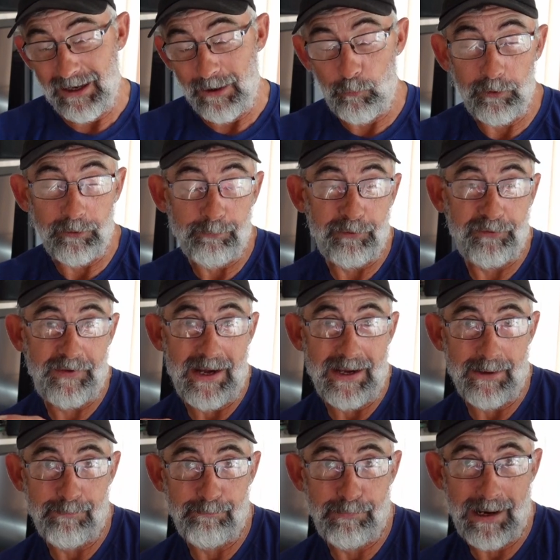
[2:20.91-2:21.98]
I want to present
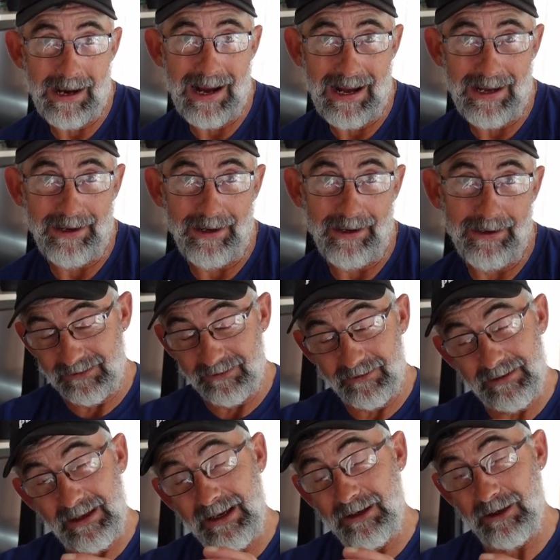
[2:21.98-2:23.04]
a pattern that
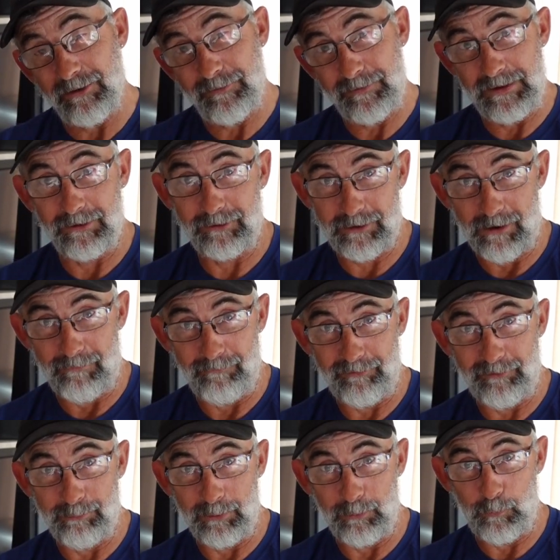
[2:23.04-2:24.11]
they're going to feel
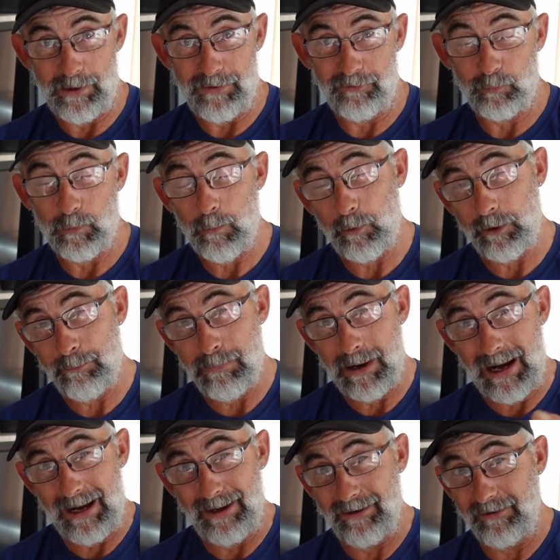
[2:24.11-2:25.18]
comfortable with. So I want a
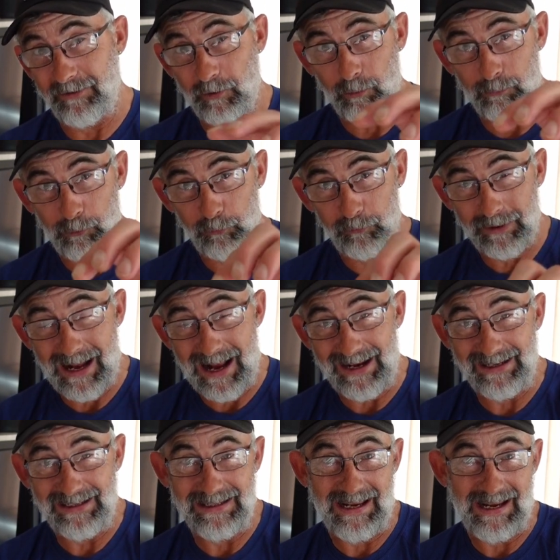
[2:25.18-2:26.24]
pattern that's almost
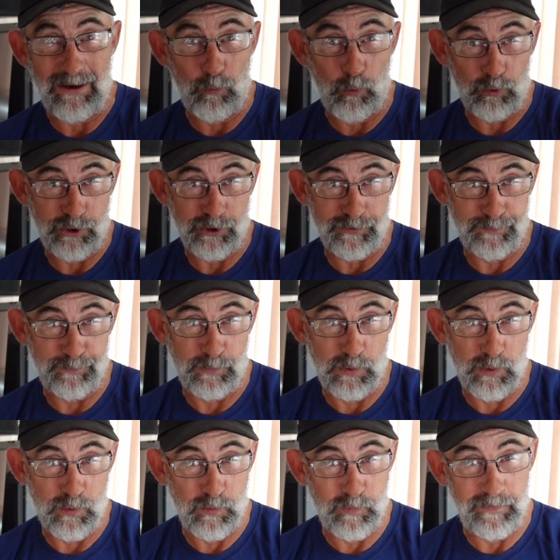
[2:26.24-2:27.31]
hanging there or just
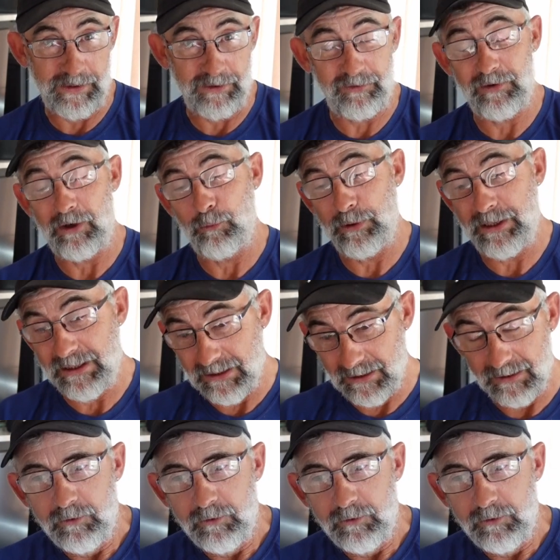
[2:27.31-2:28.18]
moving slowly.